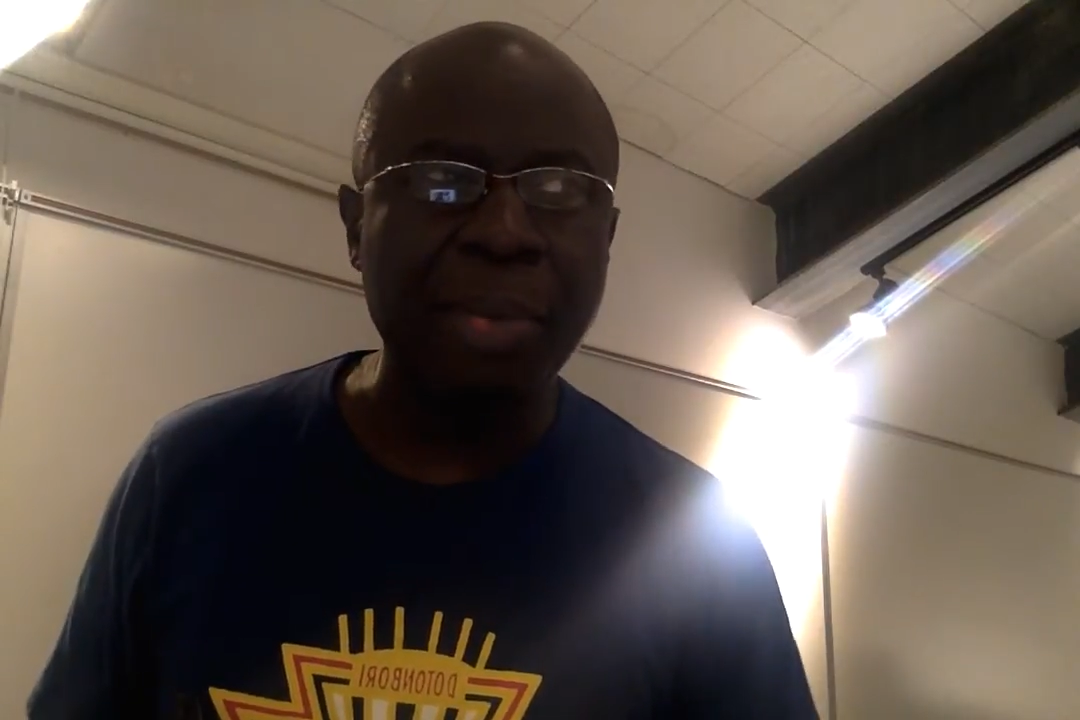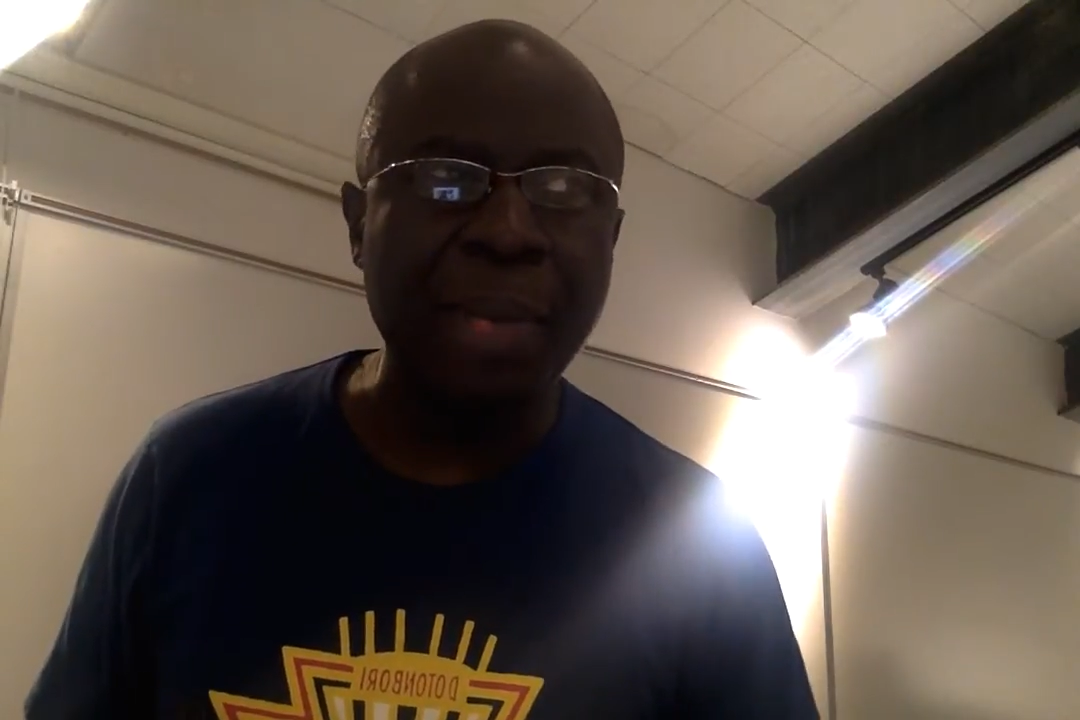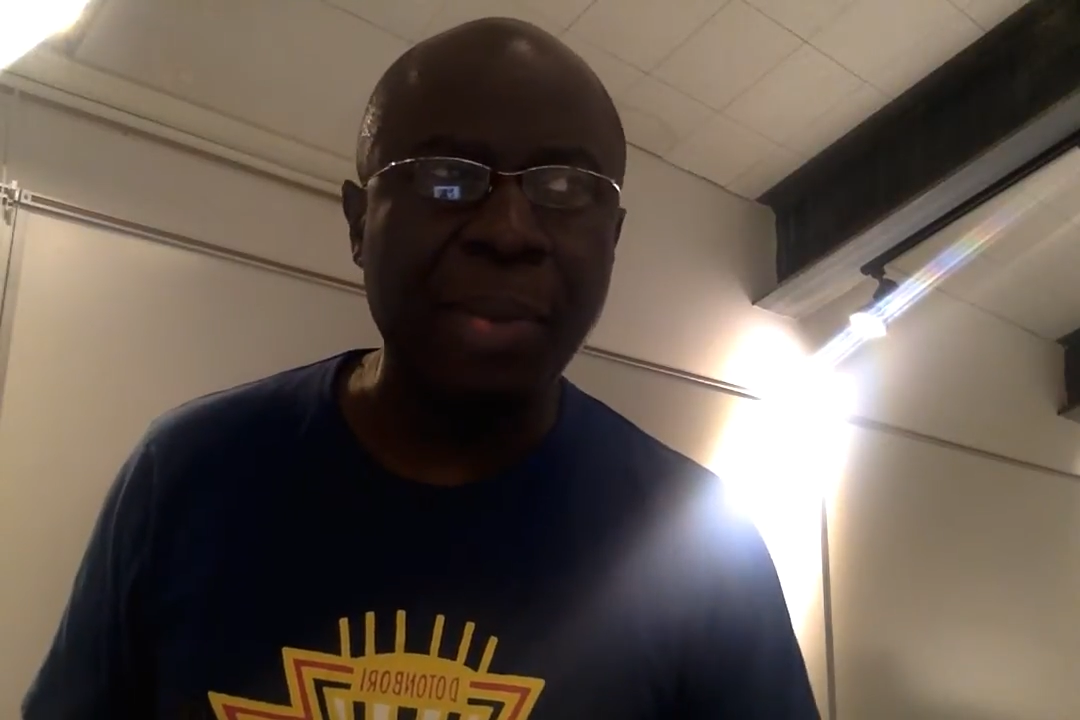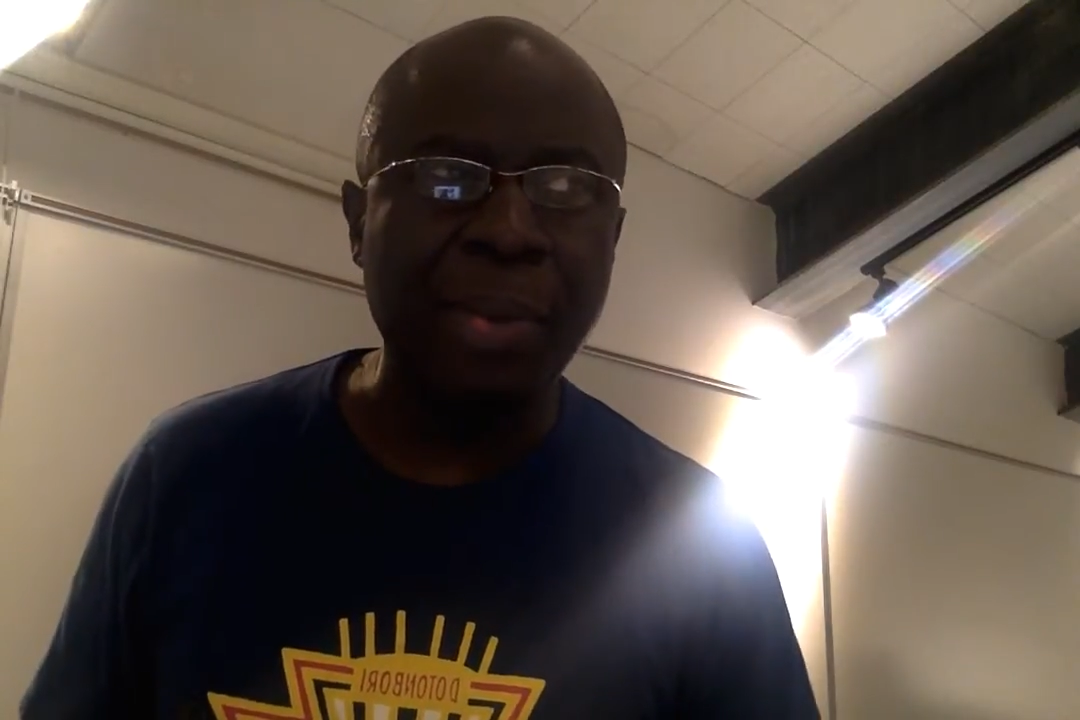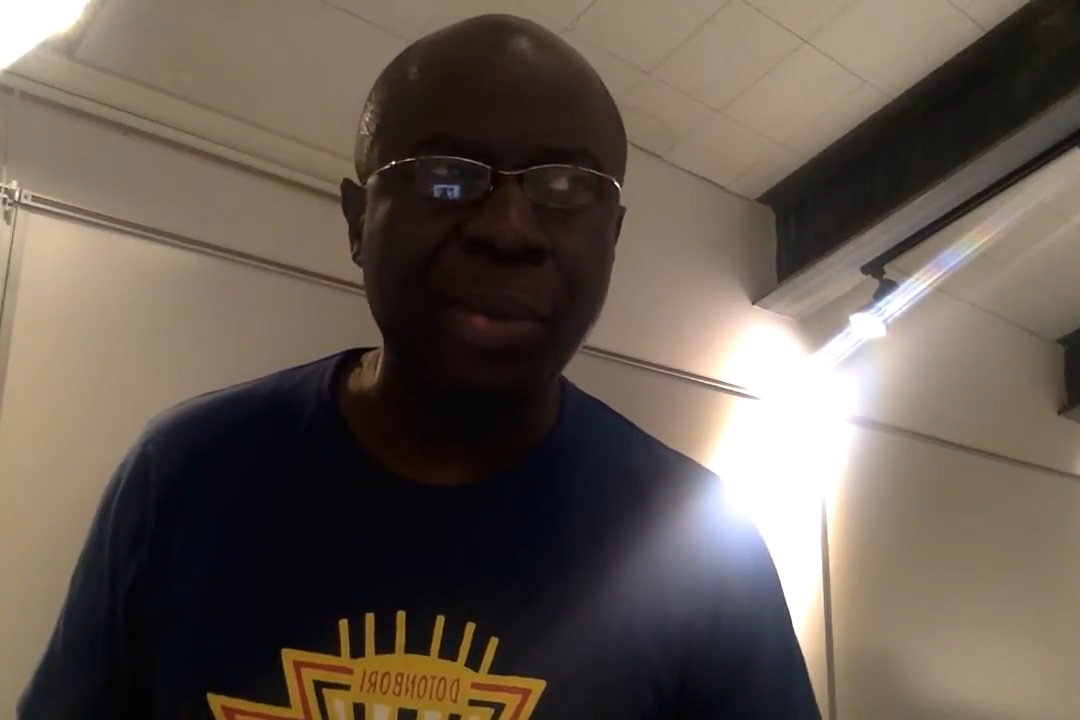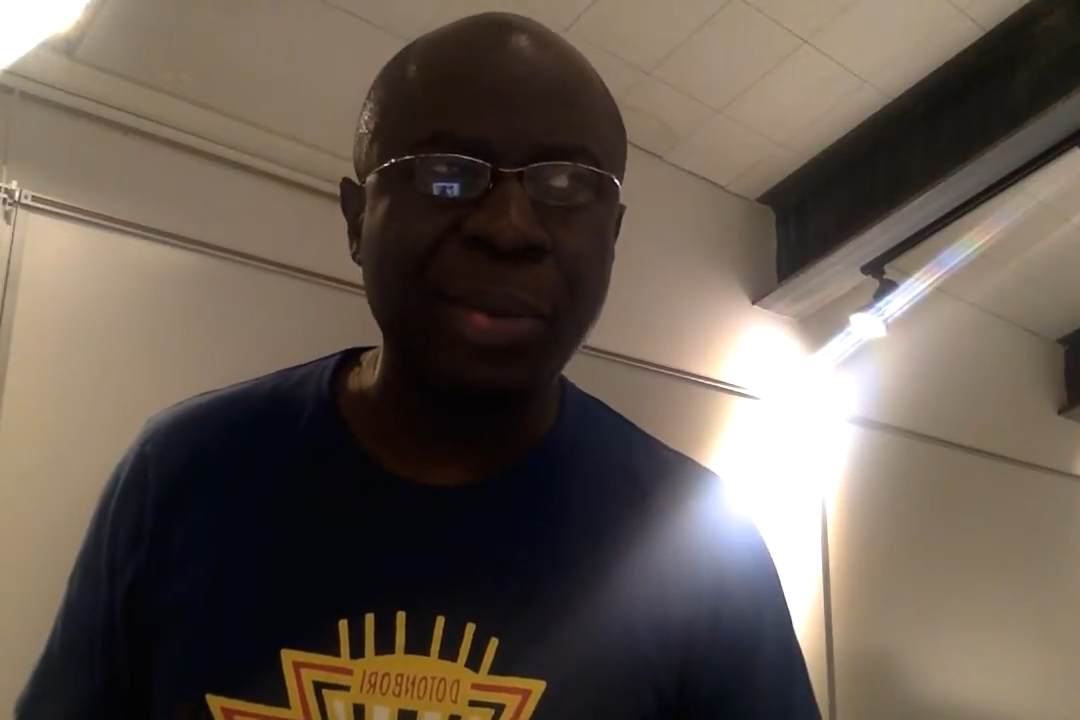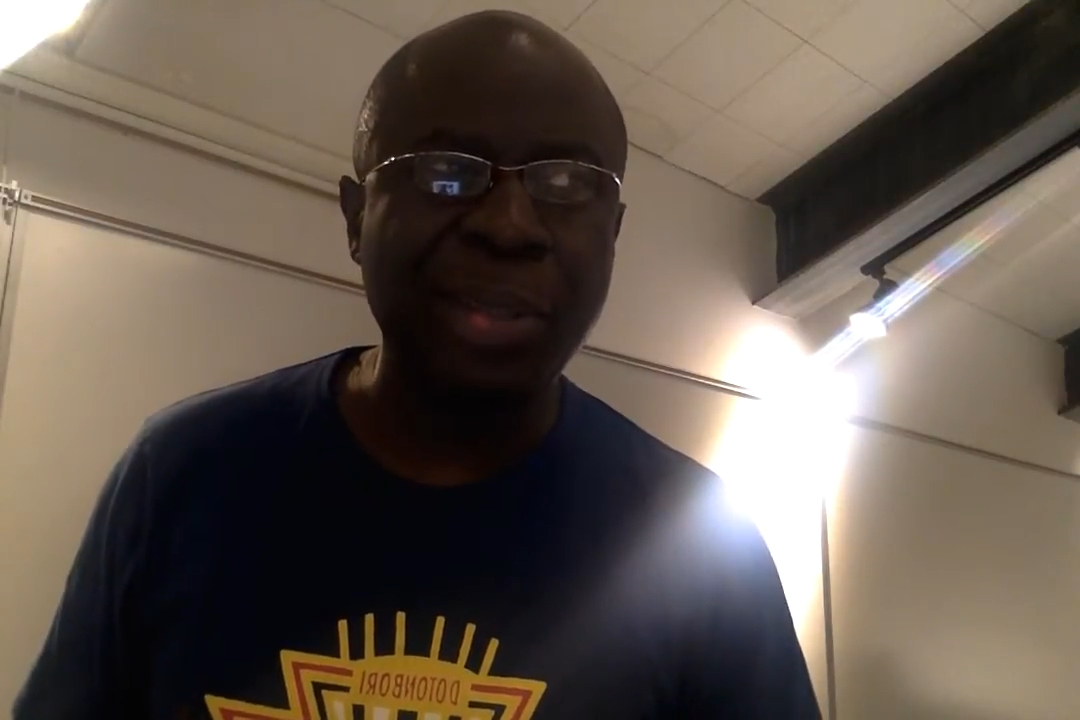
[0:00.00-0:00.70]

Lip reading: people